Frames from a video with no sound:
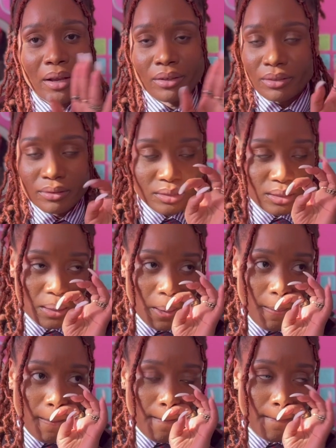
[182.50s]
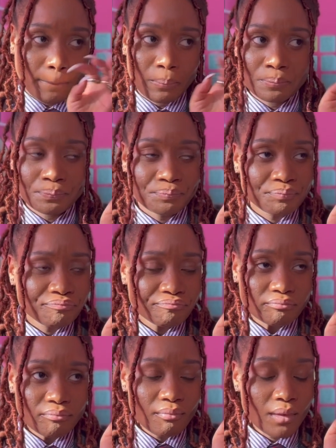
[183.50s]
nerves.
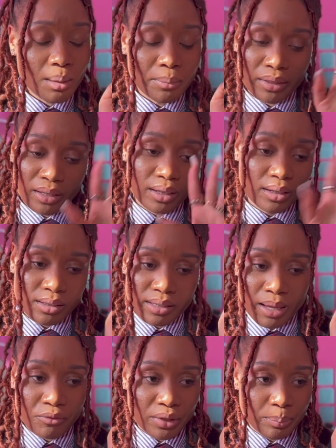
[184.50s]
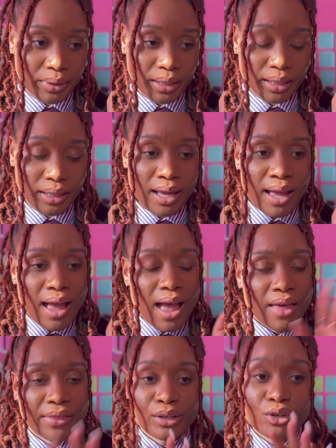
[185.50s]
Like, Candiace MVP,
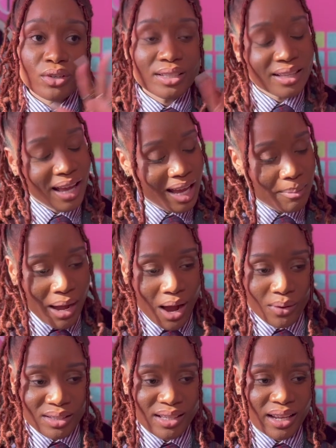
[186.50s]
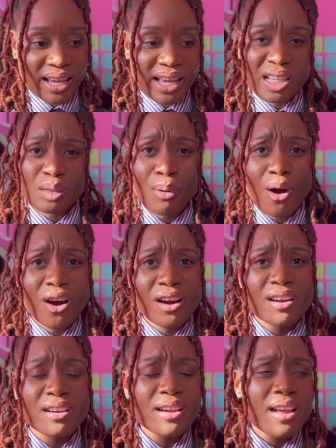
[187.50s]
and then Chris came out and said his
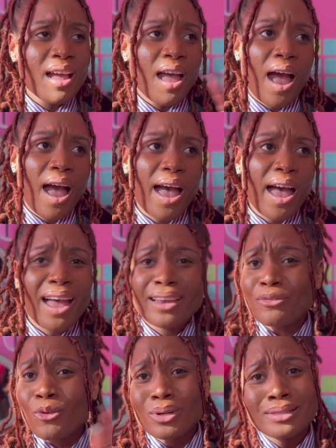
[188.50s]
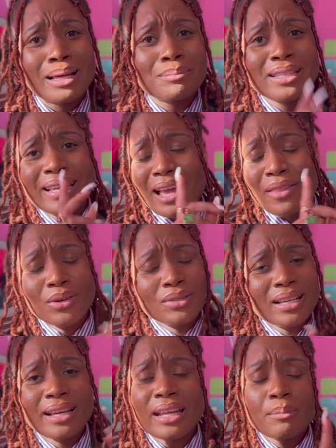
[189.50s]
part, and of course, them together,
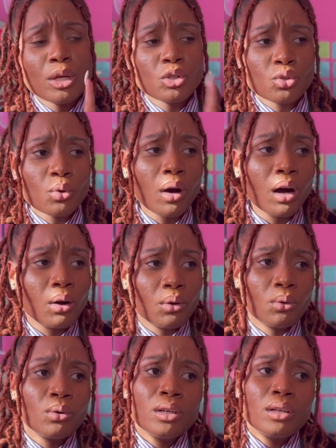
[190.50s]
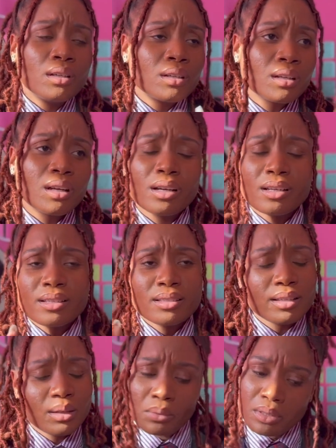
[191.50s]
dynamic duo, because
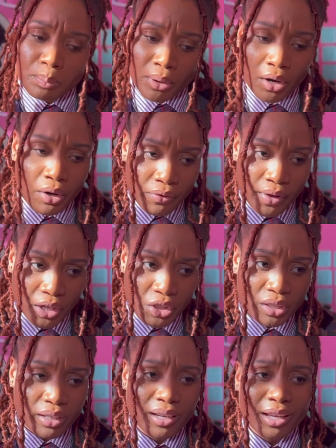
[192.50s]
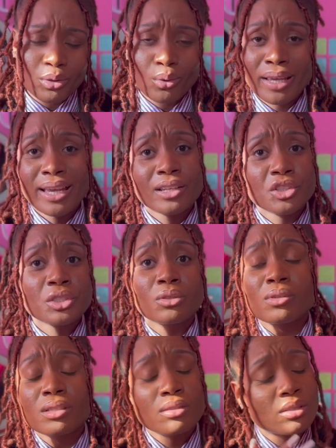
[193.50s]
it was perfection. And
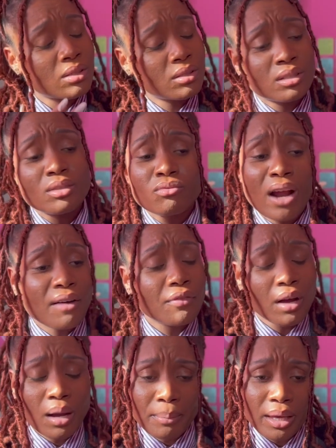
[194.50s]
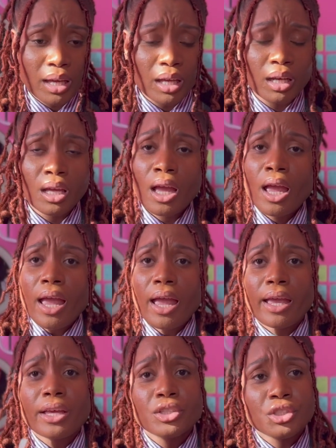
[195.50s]
Candiace, she ride for her man,
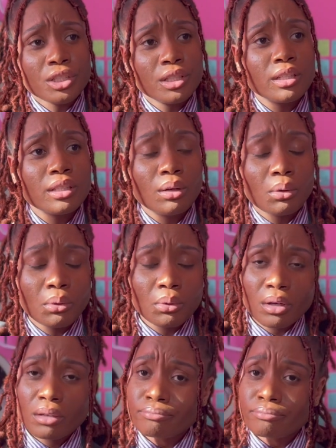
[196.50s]
and she gonna